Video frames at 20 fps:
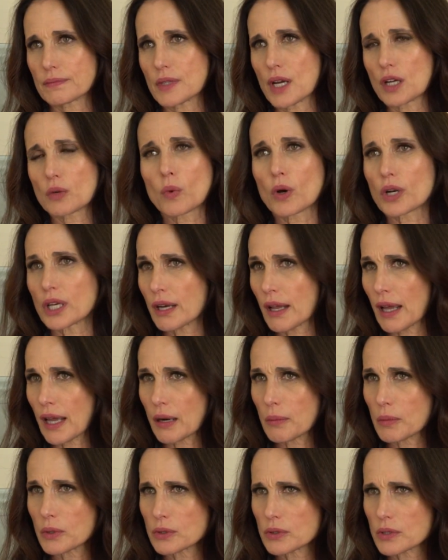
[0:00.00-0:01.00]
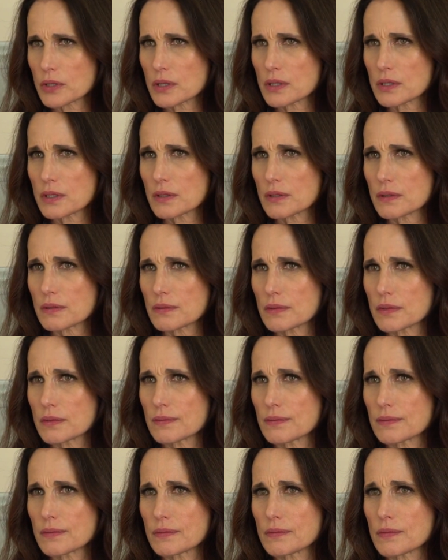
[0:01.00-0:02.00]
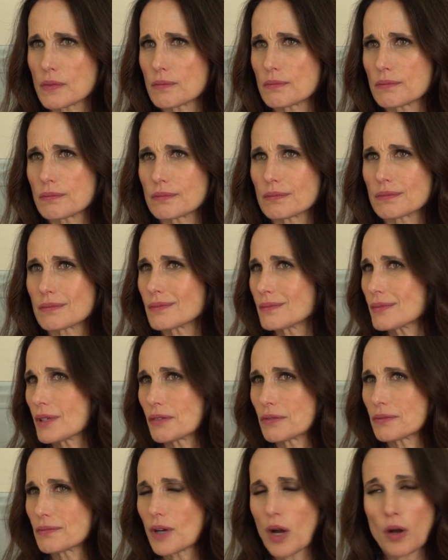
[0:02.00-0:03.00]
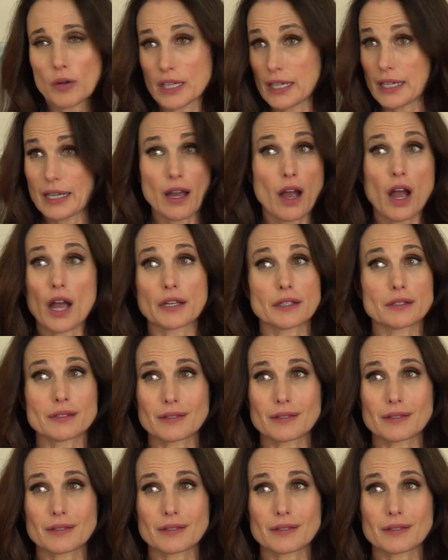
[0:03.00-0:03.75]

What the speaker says: unwanted animals of any kind.